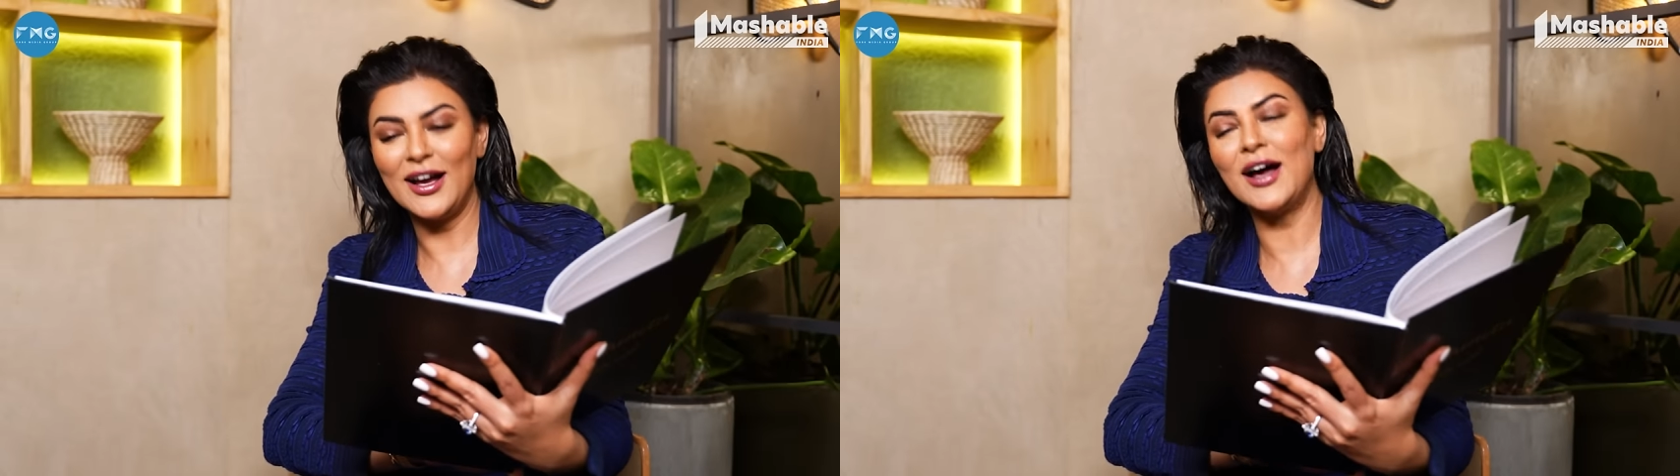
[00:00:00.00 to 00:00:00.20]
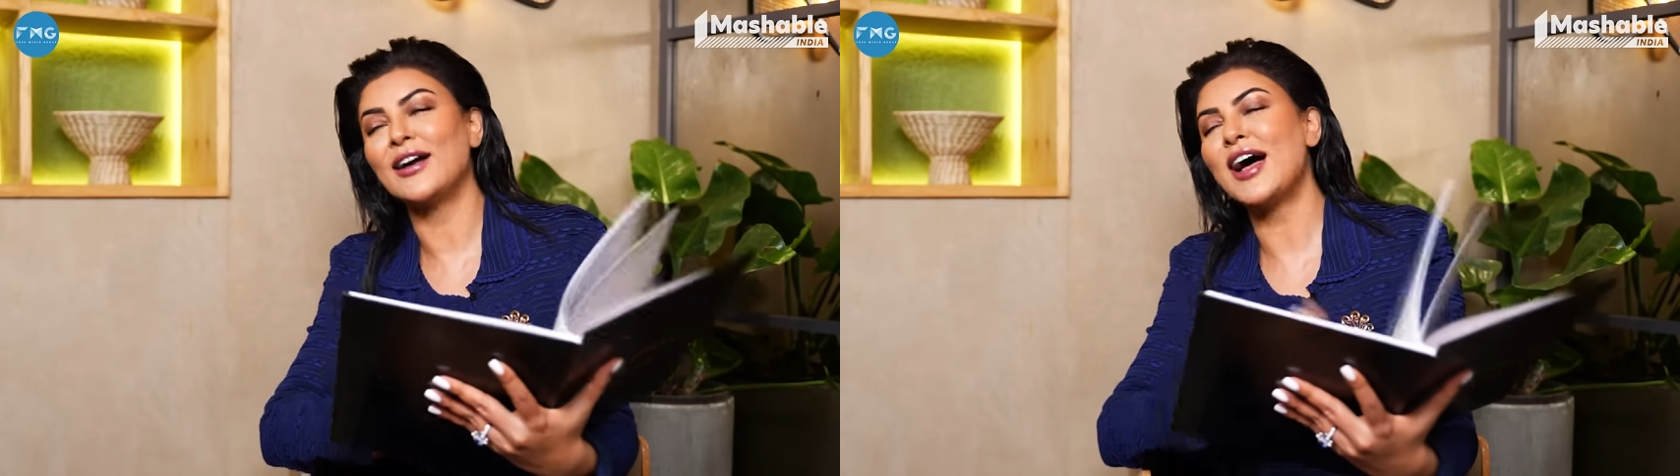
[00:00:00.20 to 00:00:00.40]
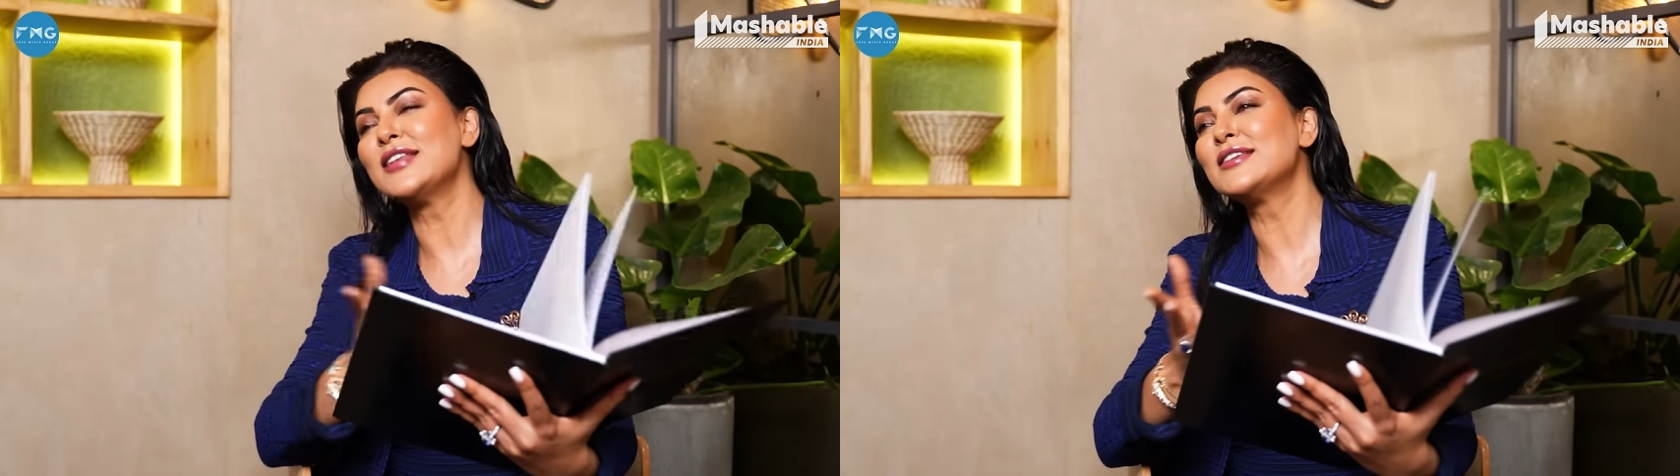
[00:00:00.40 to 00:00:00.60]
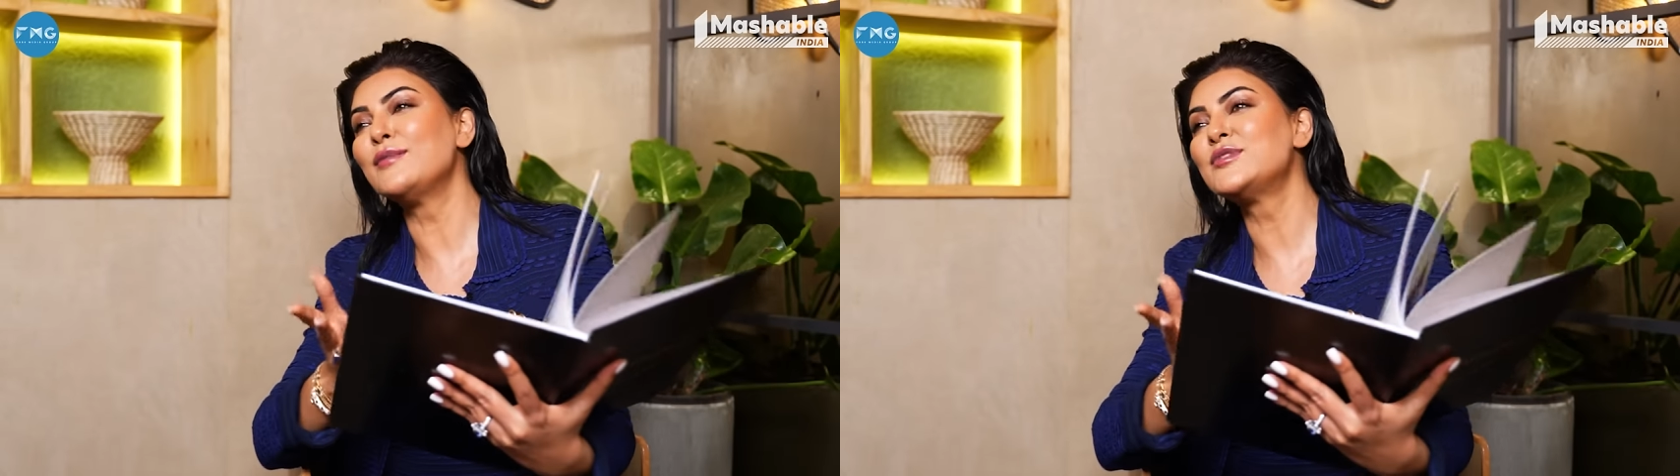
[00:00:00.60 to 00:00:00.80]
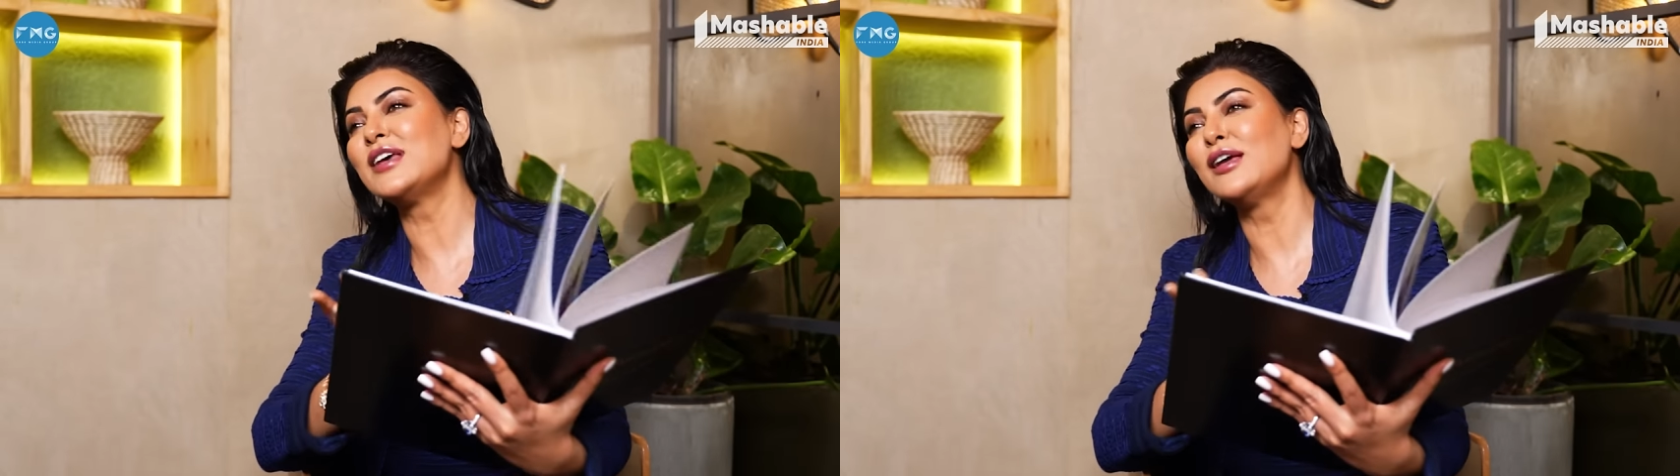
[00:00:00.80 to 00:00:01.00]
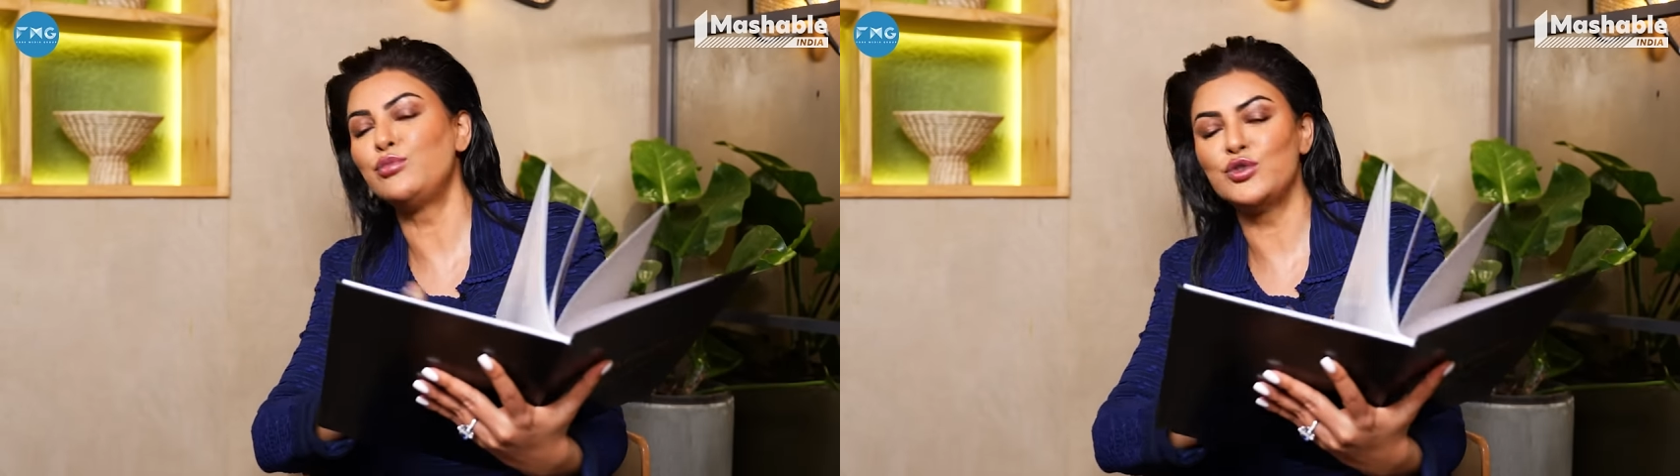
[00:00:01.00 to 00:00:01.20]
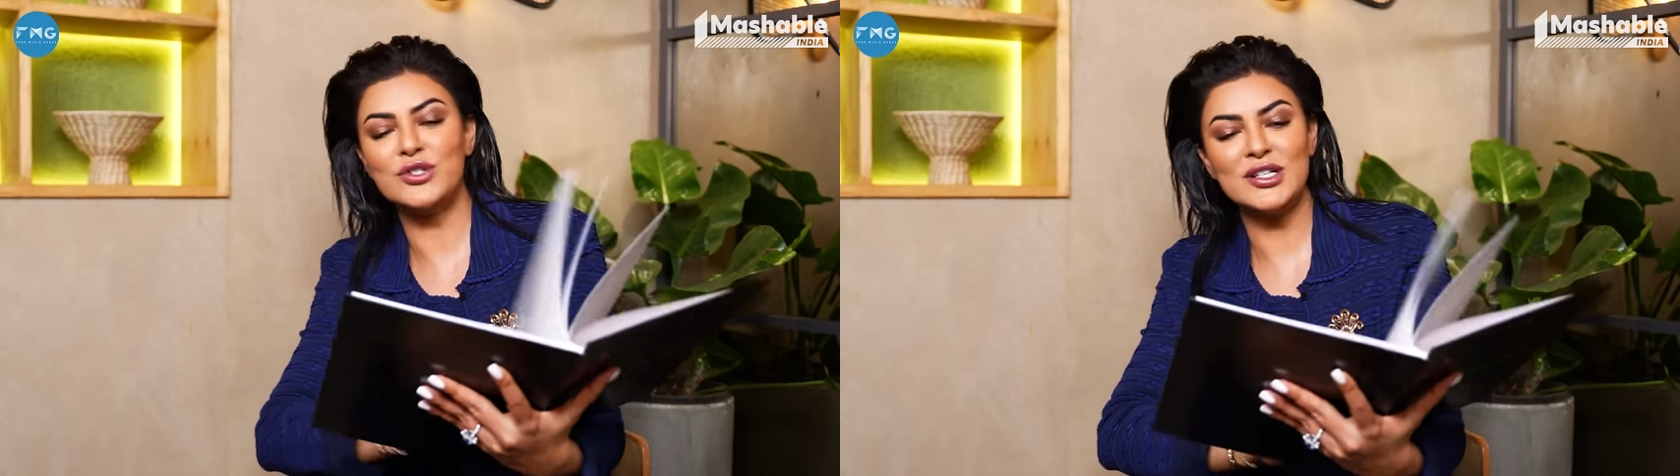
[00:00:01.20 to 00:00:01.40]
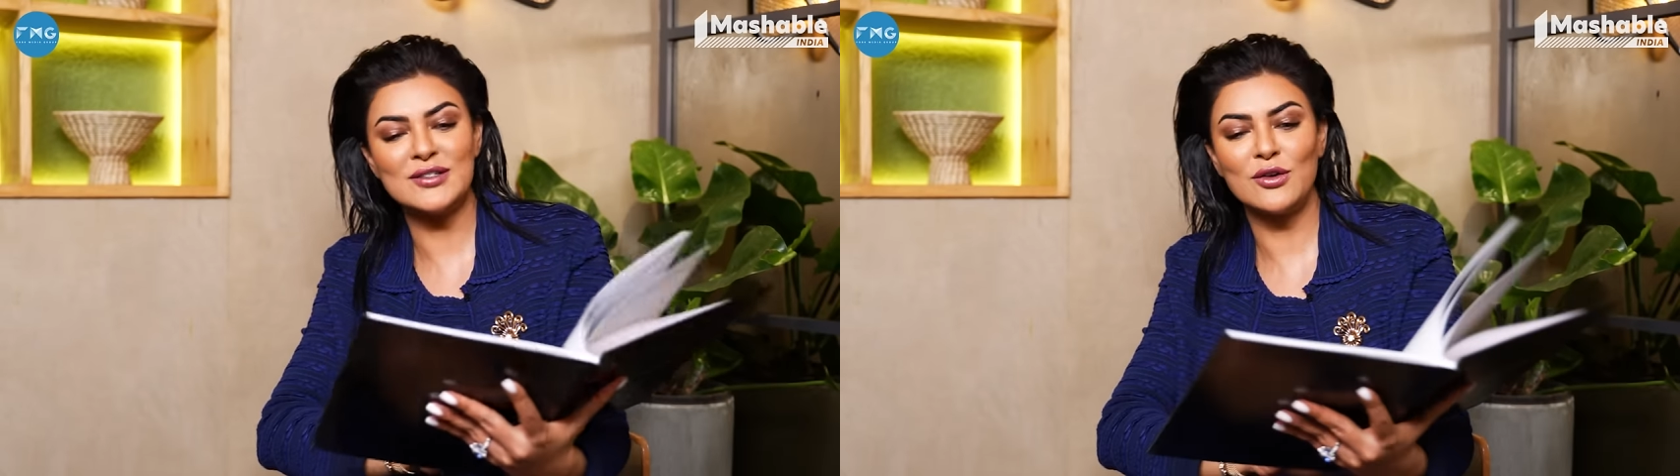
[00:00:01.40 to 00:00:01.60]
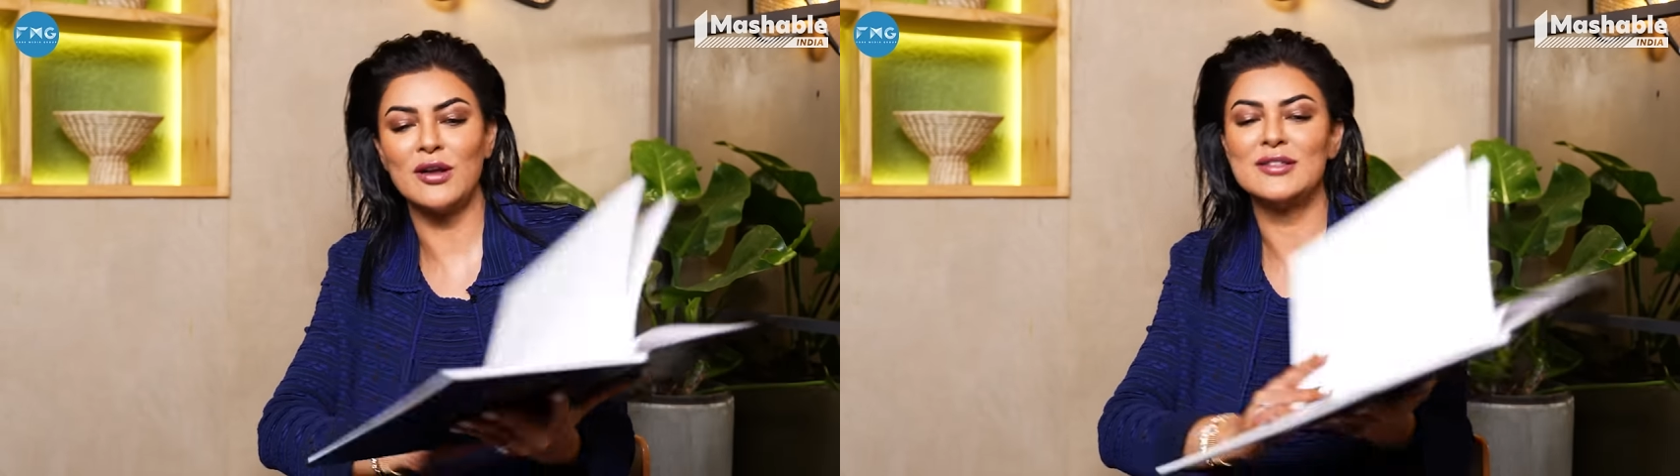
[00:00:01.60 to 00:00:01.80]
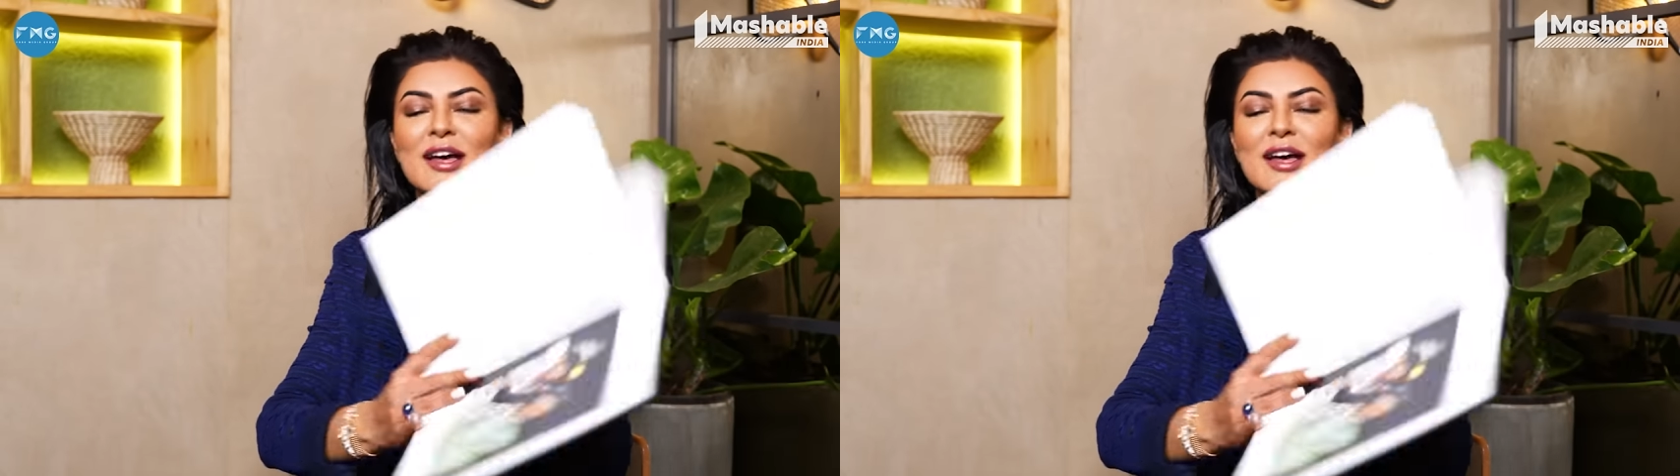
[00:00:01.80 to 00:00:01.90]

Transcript: As I'm saying, beauty is God's